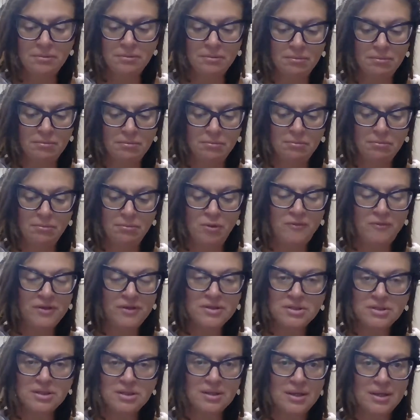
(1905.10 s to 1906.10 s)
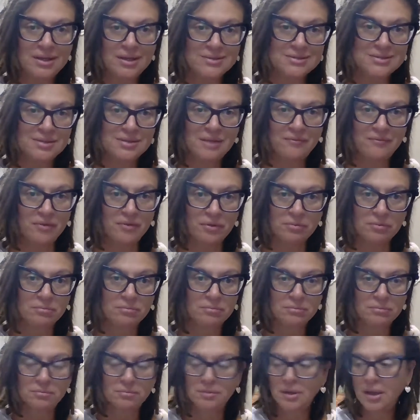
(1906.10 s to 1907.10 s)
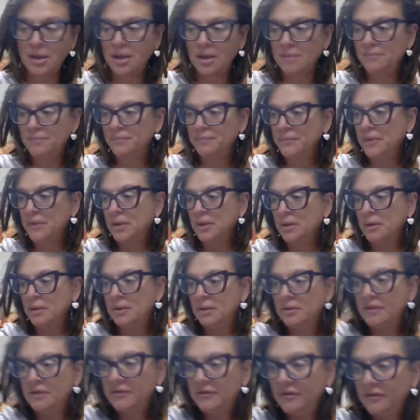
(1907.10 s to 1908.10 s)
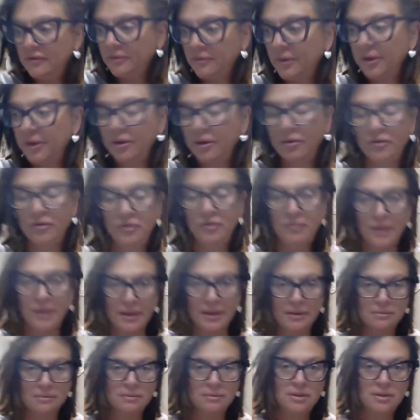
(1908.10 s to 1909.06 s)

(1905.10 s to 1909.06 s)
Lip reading: moving to the next level, okay? This is what you're doing the